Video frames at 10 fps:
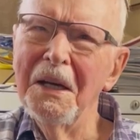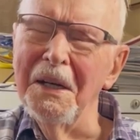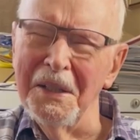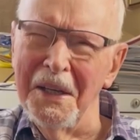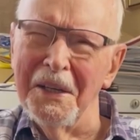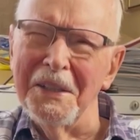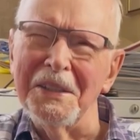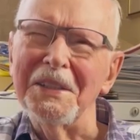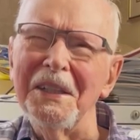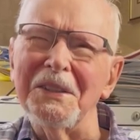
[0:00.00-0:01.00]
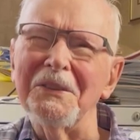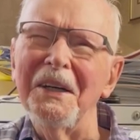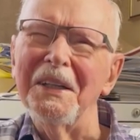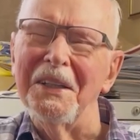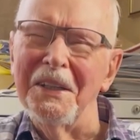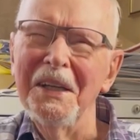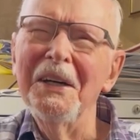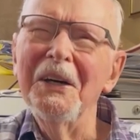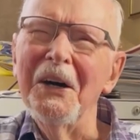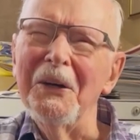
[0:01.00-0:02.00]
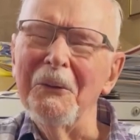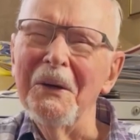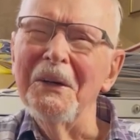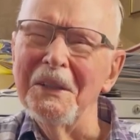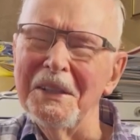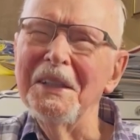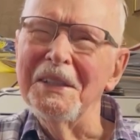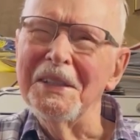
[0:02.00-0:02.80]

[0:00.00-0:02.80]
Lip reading: Yes, that's right. Yes.